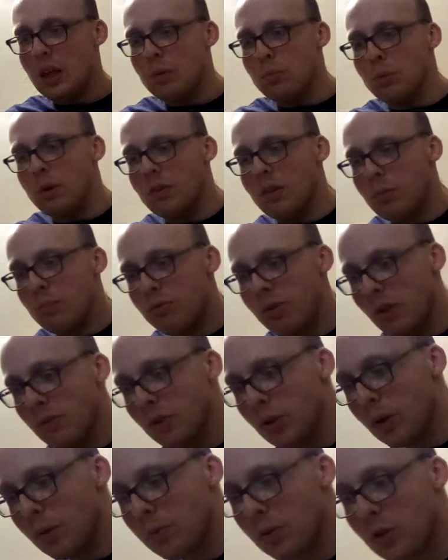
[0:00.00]
we're at
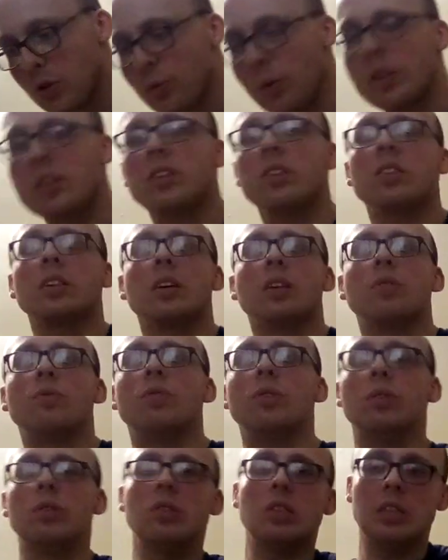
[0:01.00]
Proverbs 26,
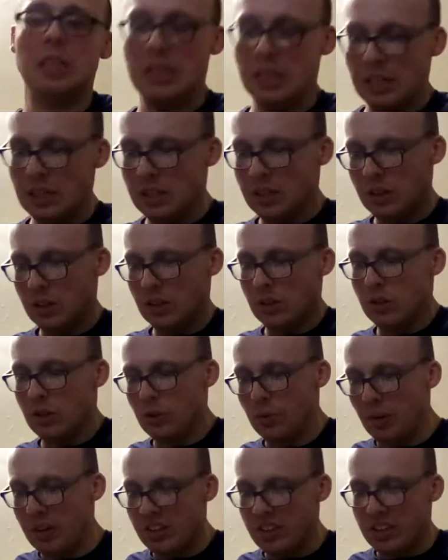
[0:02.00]
13,
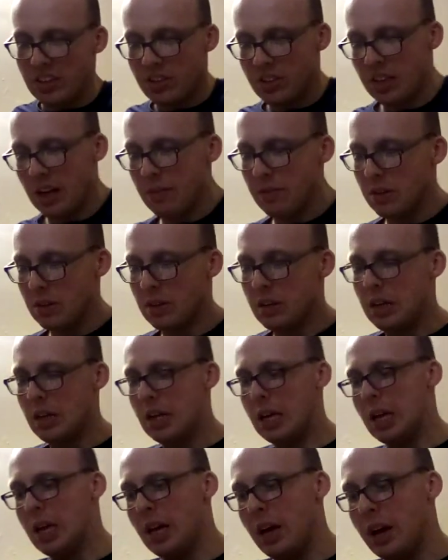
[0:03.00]
27,
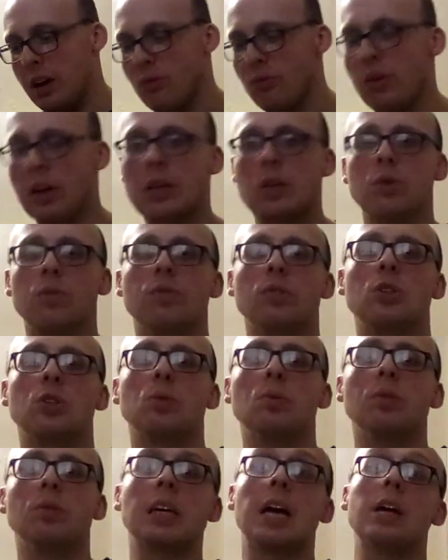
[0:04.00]
and thank you for
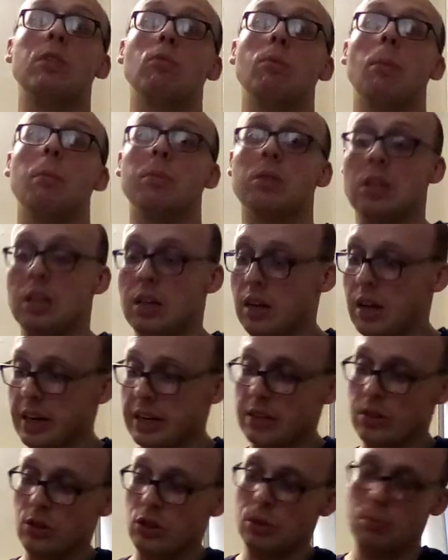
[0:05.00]
tuning in. Remember to
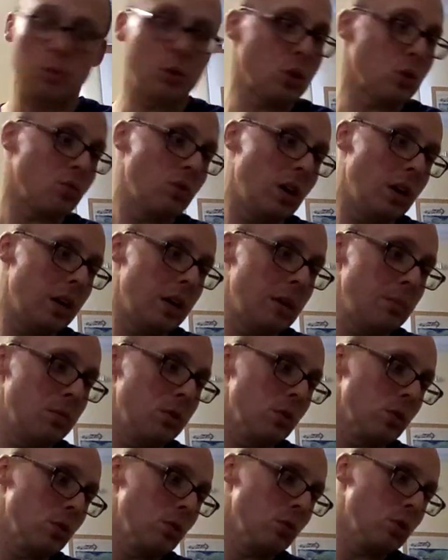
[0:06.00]
like and subscribe
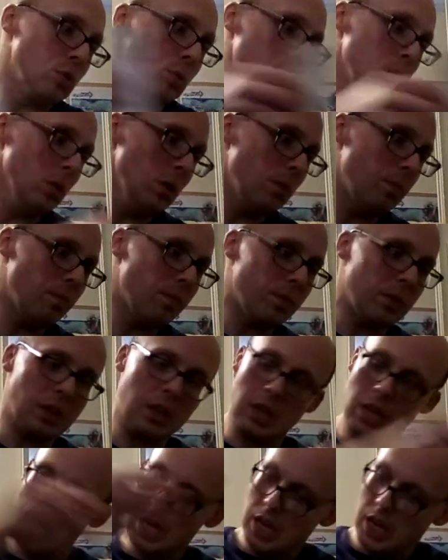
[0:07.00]
as usual.
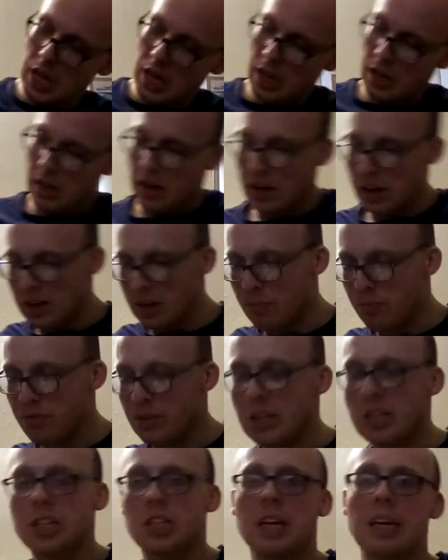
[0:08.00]
I
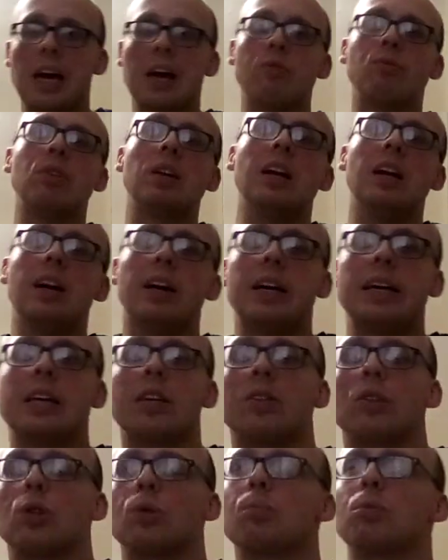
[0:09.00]
appreciate every
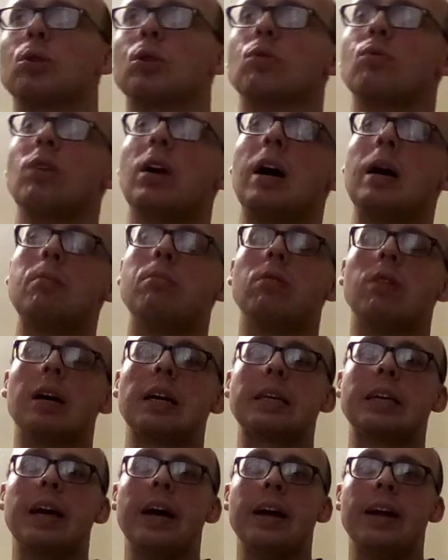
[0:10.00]
like and subscriber
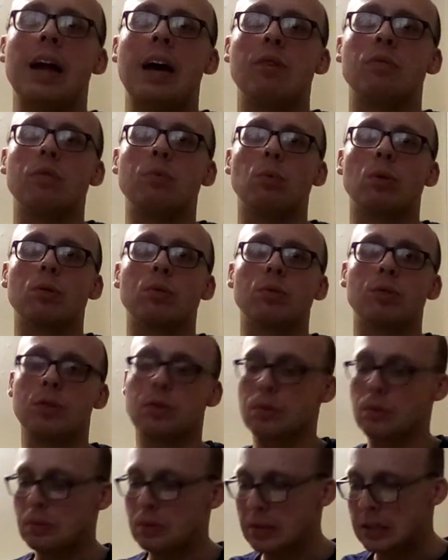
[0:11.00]
I get and everyone who
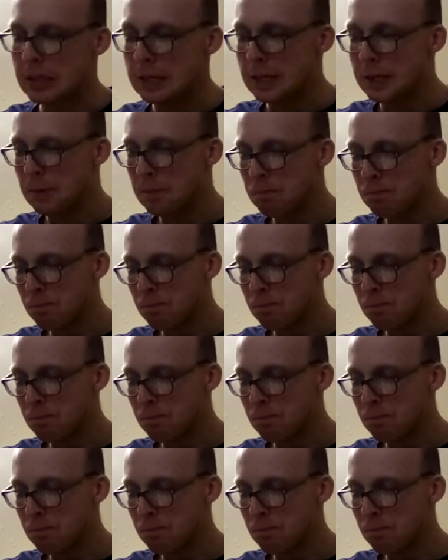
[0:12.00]
tunes in.